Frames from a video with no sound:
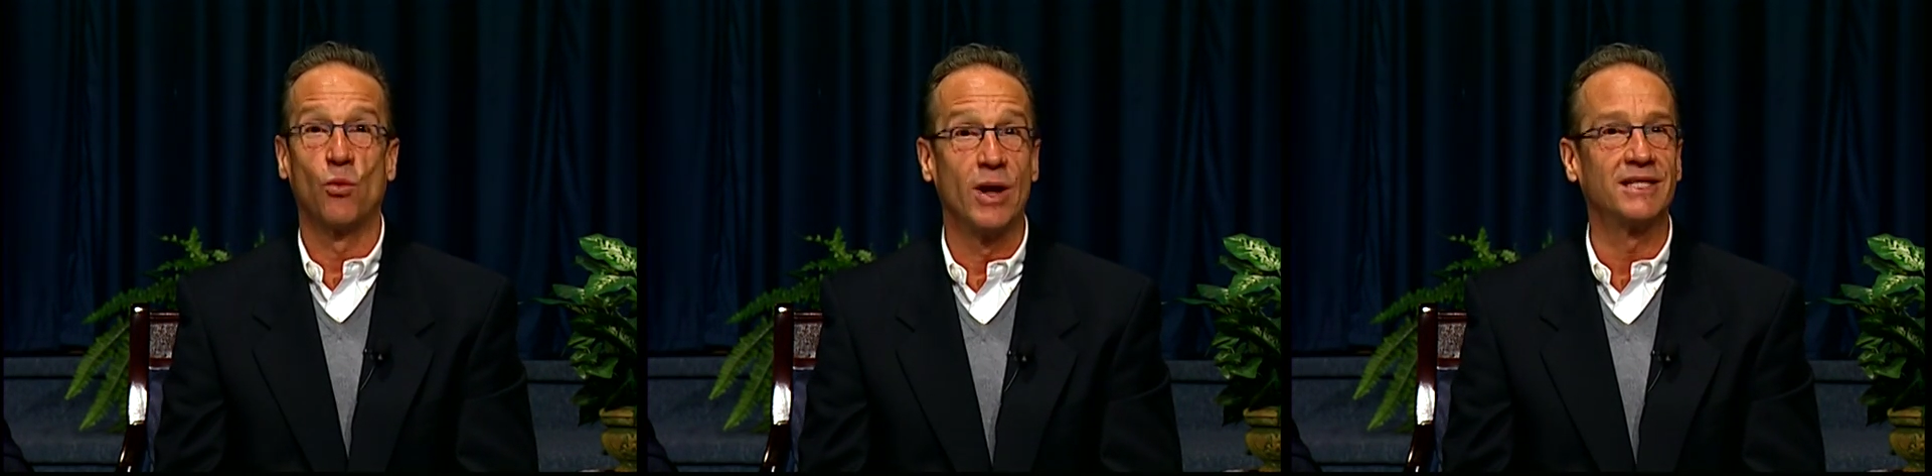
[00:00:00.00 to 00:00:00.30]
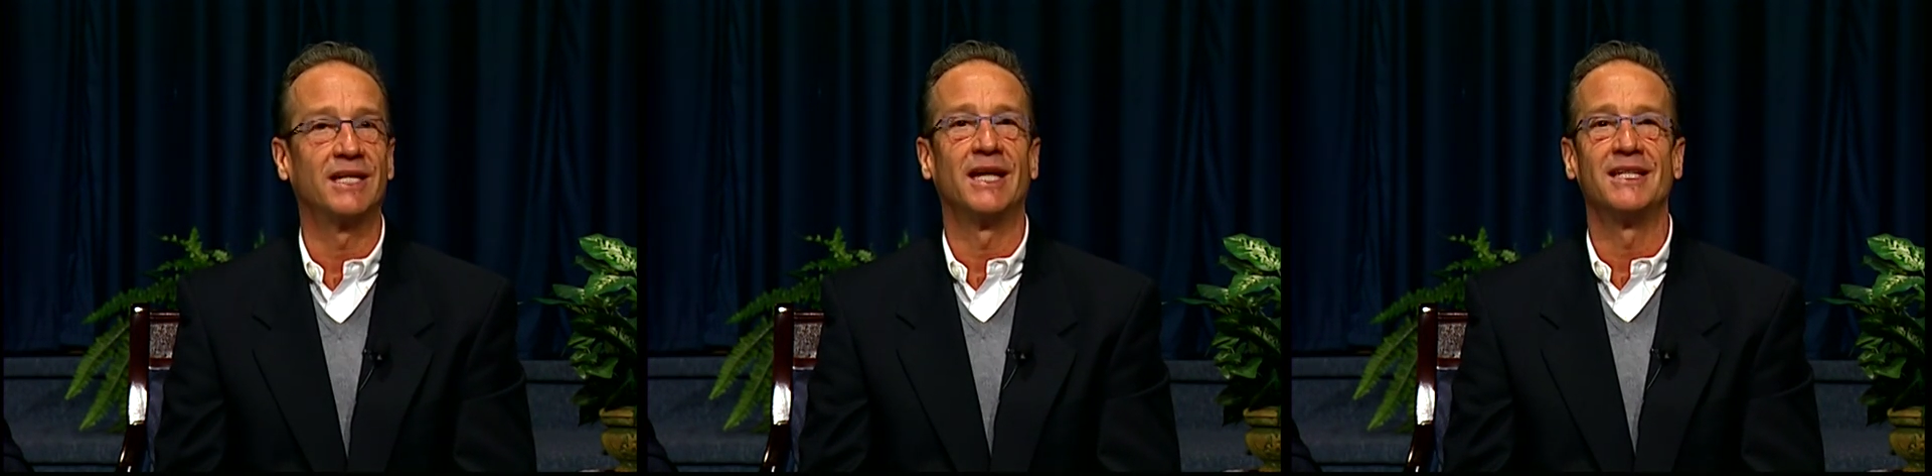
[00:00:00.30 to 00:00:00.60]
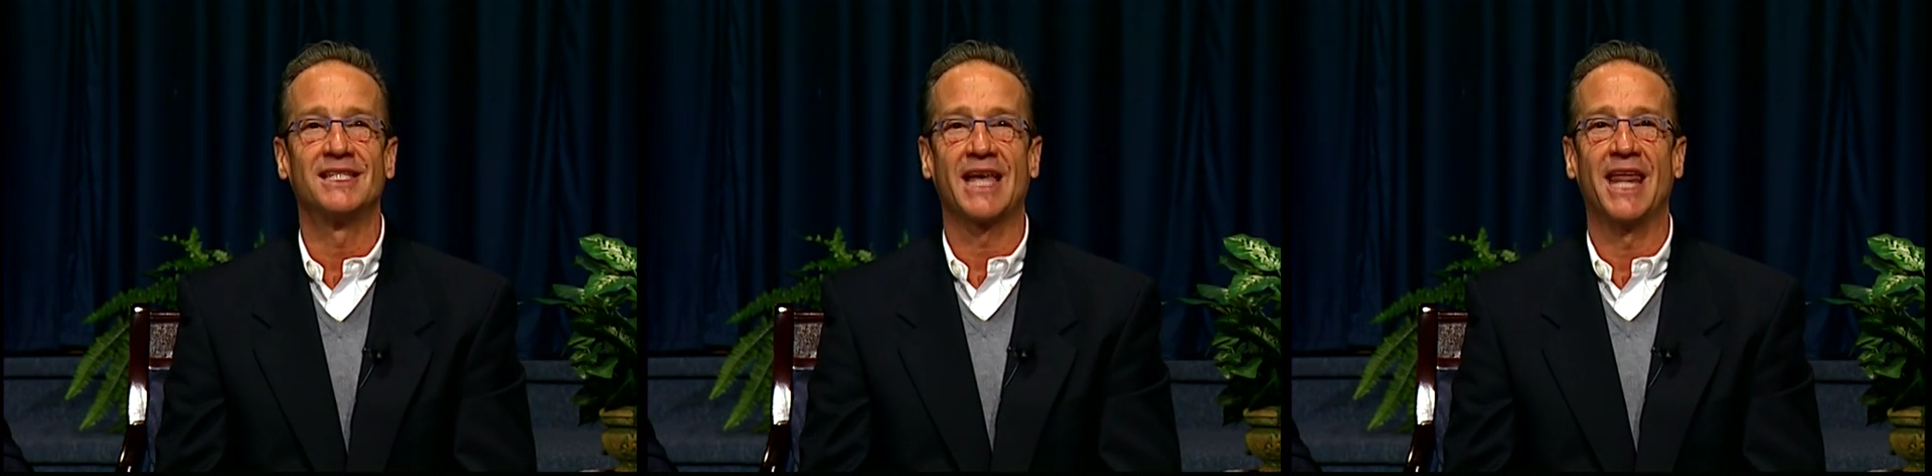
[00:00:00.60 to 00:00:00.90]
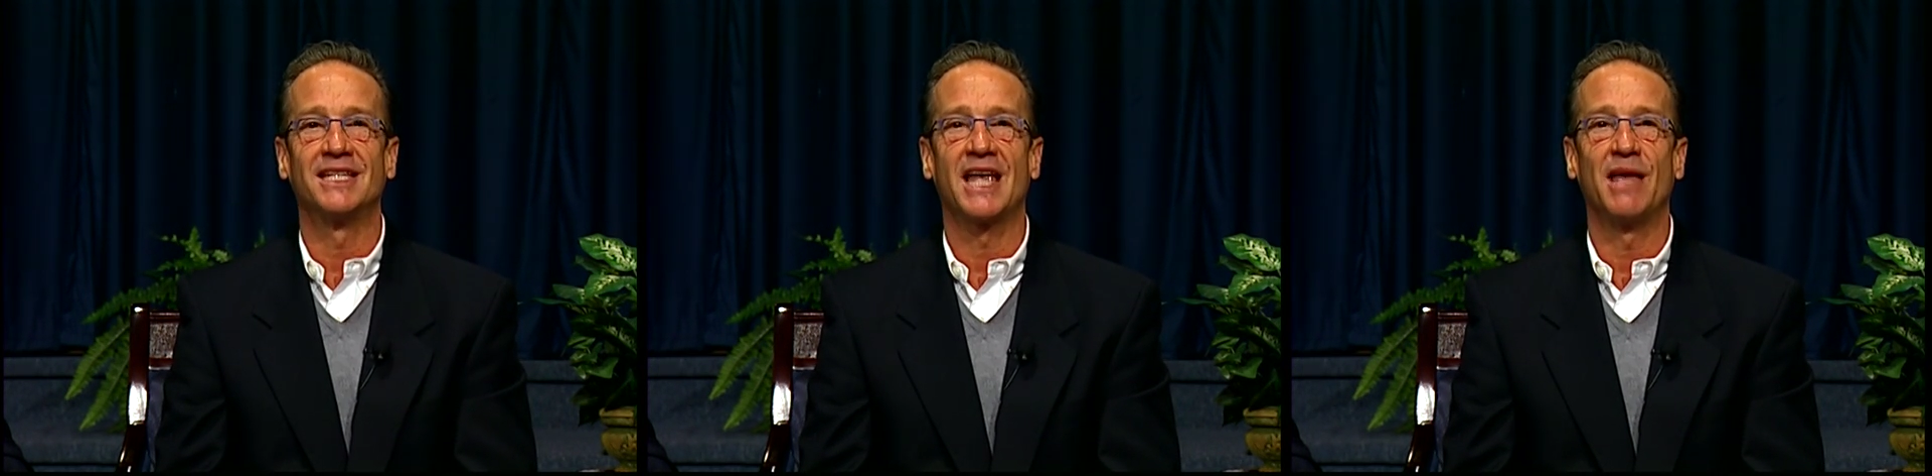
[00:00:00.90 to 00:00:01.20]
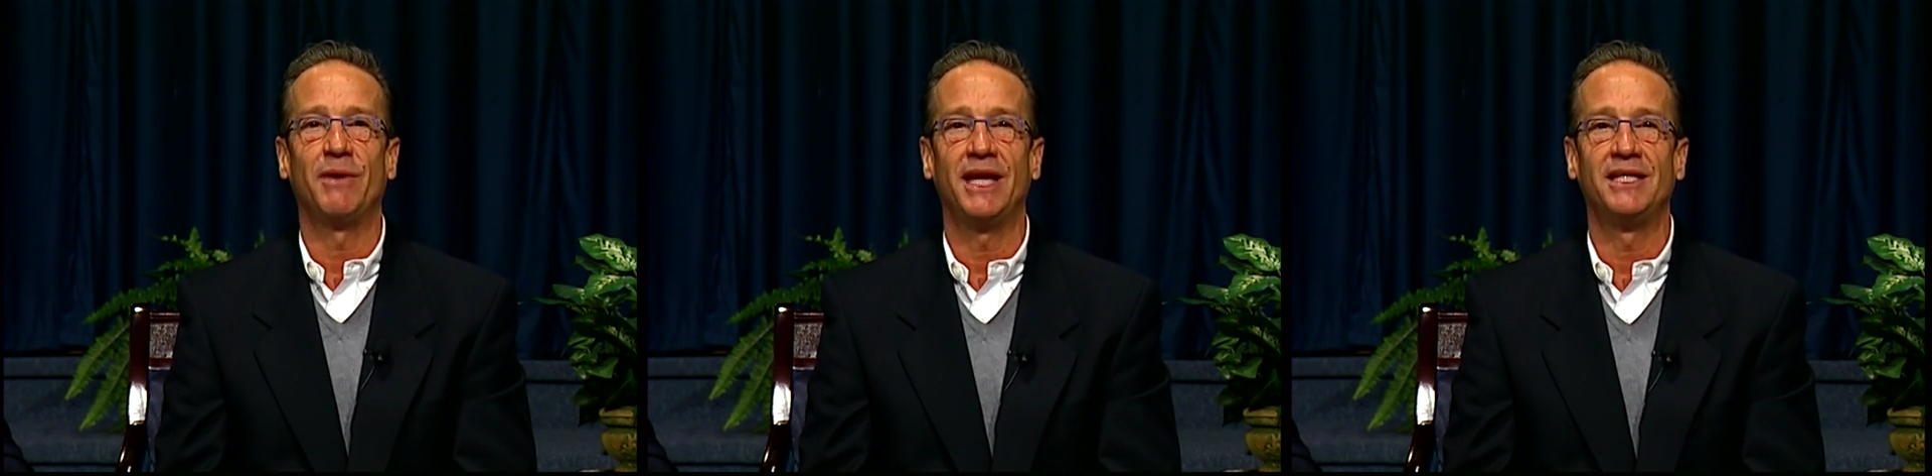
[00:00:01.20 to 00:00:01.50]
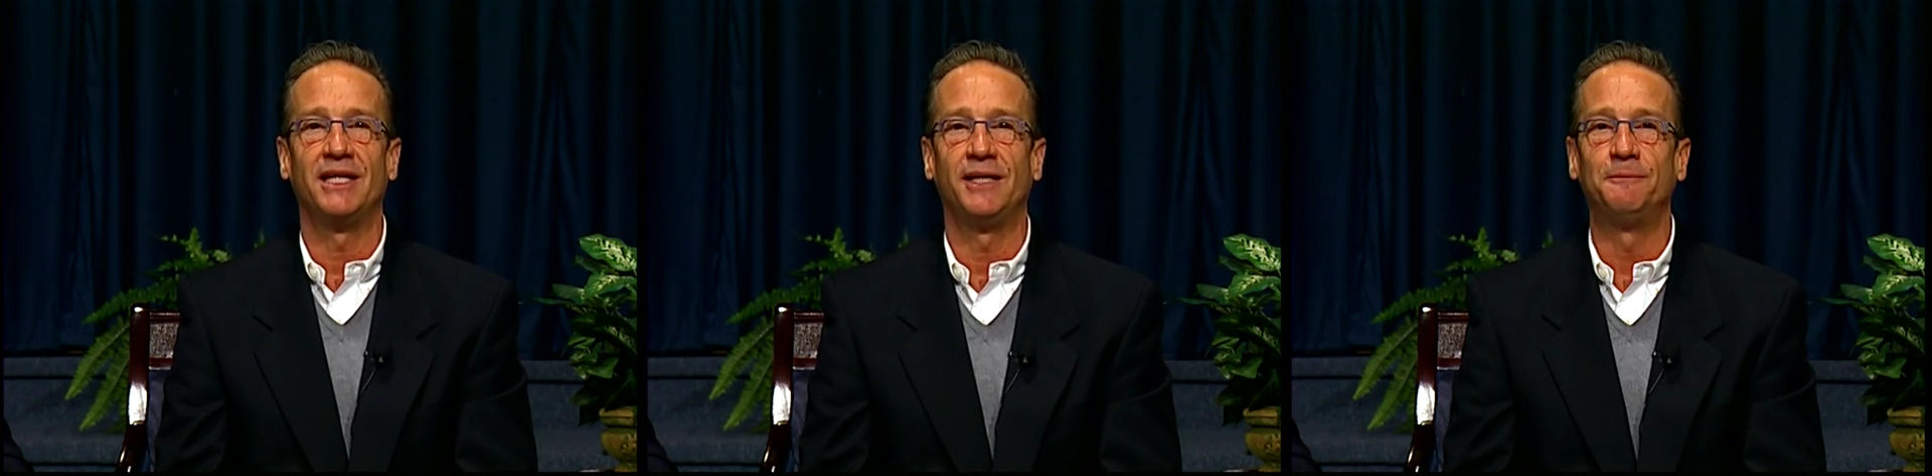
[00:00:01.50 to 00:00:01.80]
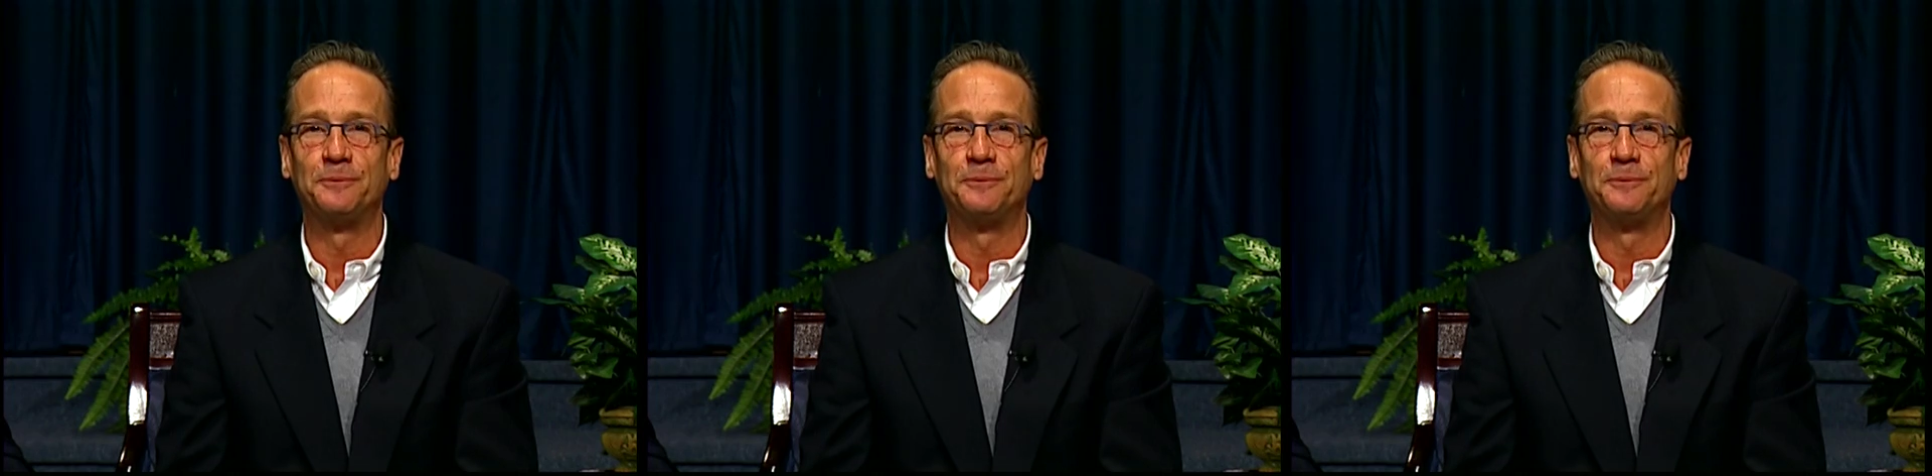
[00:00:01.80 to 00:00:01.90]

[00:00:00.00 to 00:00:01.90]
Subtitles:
once again, Cytozyme AD,